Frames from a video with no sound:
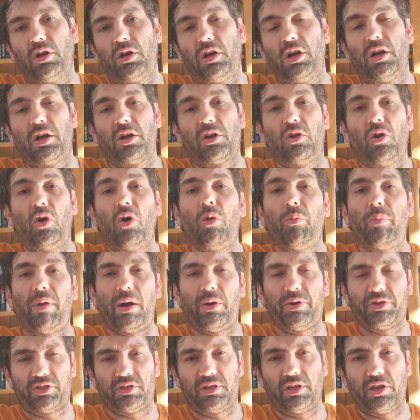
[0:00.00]

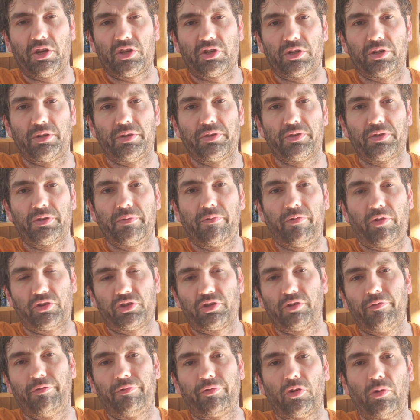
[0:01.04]
power stations,
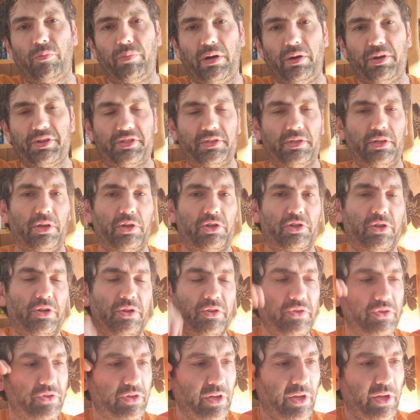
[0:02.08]
fossil fuel power
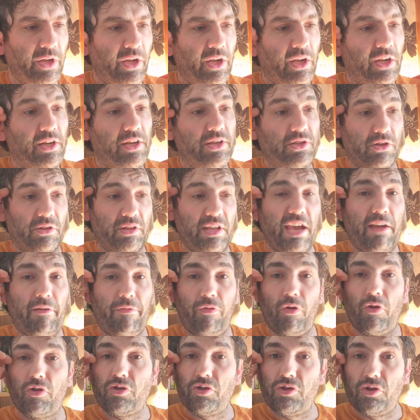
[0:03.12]
stations. So
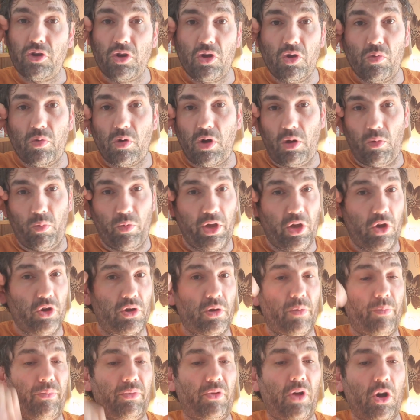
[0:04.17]
therefore, we're
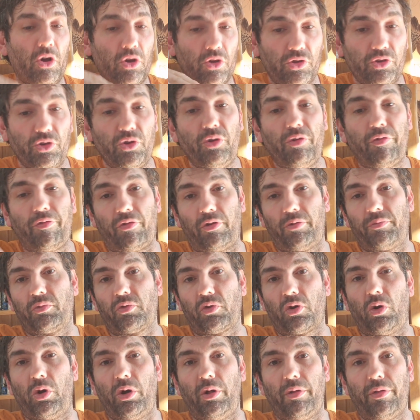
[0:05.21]
going to block you from
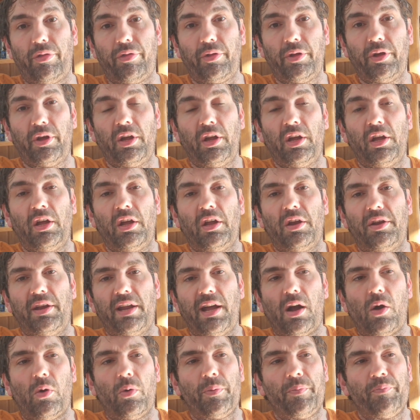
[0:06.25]
growth.
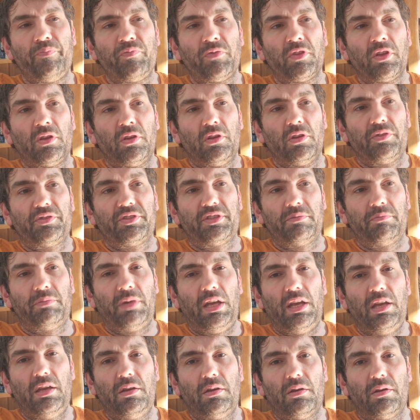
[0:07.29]
Now, to
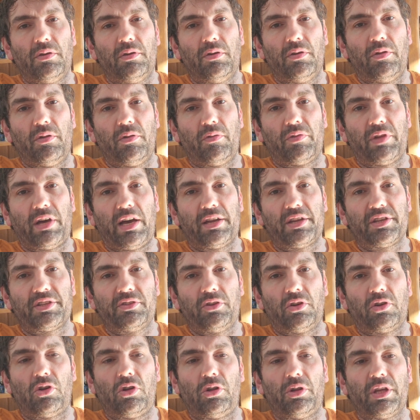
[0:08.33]
me, that is
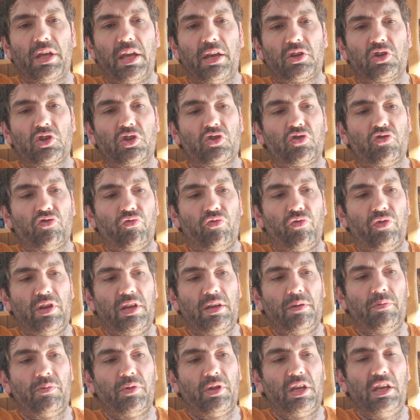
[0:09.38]
not only
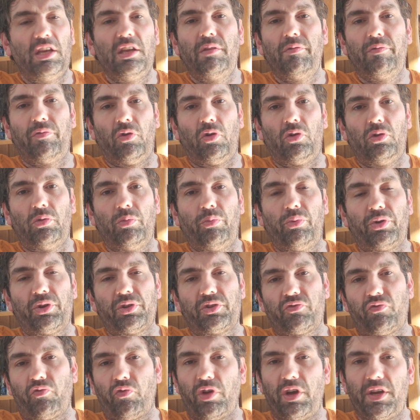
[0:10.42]
extremely evil, but
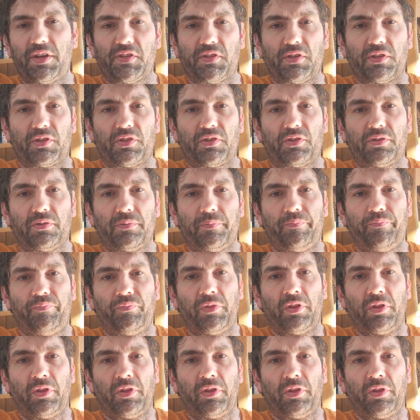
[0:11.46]
it's racist.